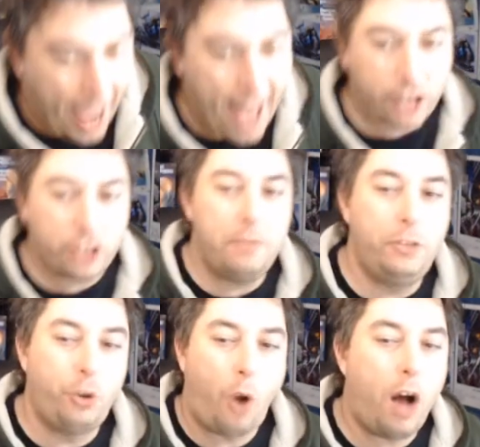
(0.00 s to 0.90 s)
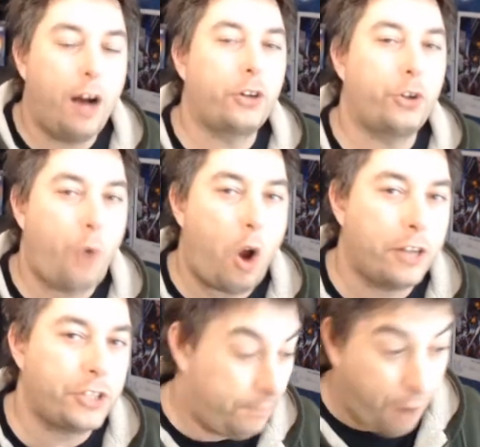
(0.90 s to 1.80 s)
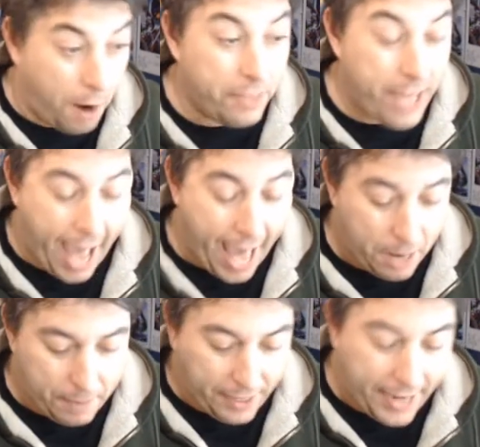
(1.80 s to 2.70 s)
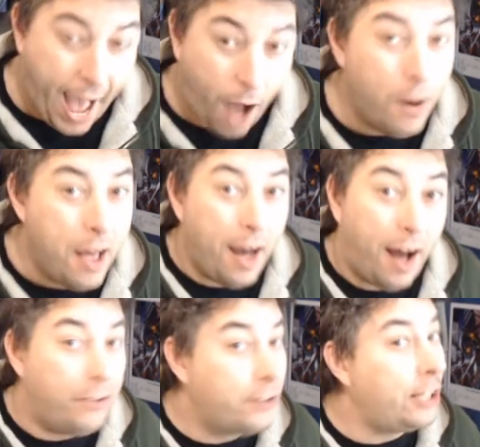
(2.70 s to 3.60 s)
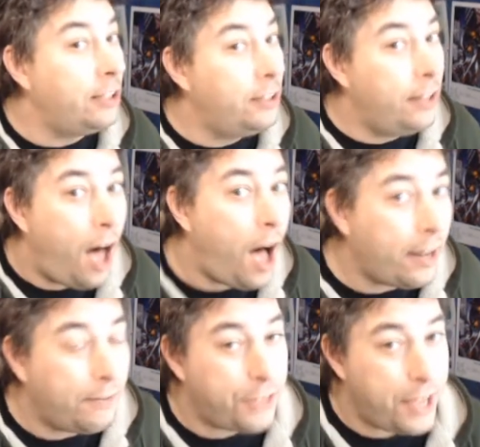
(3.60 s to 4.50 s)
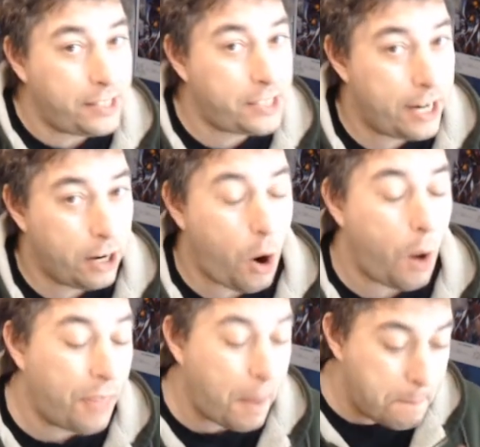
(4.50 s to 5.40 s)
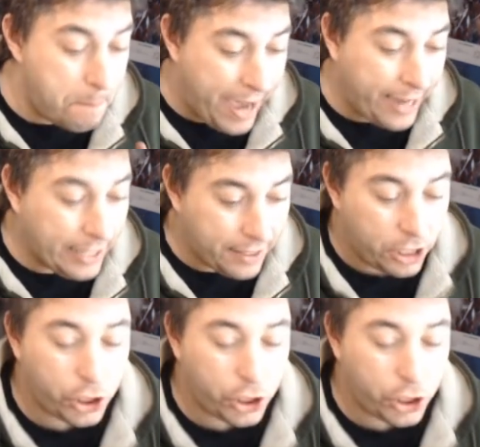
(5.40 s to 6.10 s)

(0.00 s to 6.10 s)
actually draw across from the anime. Now, there's a lot of things here that made this